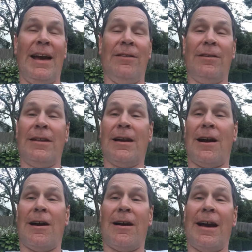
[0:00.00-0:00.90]
And I looked at the
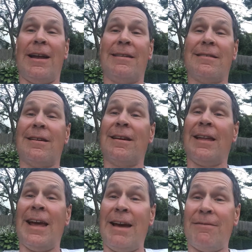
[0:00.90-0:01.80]
car, and I started
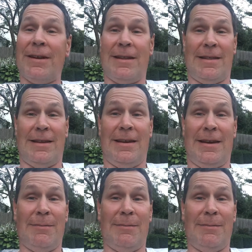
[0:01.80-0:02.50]
laughing at the thing.